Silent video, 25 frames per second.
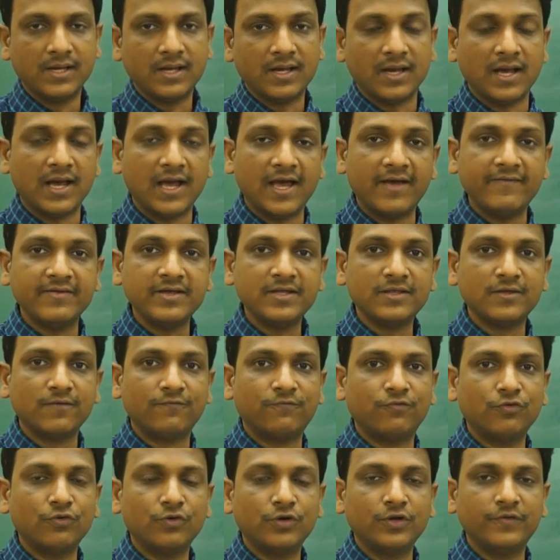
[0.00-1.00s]
having the
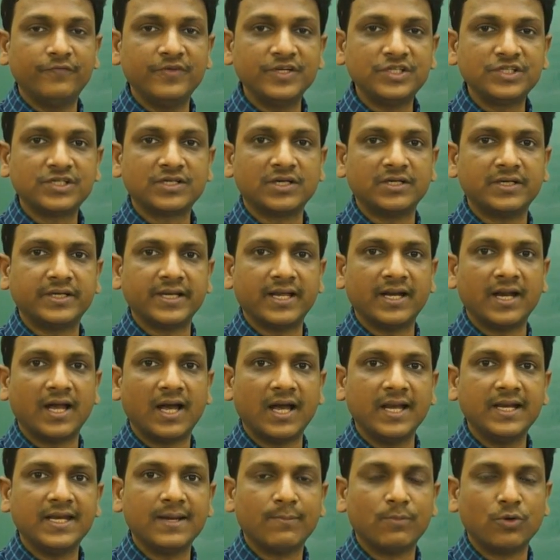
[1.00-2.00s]
food which contain
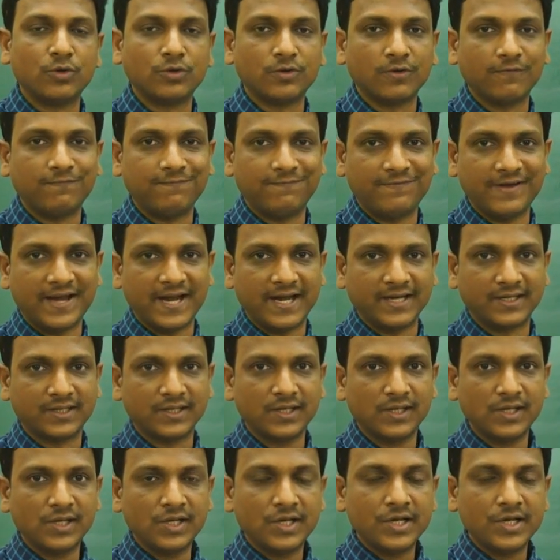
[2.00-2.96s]
high amount of fat.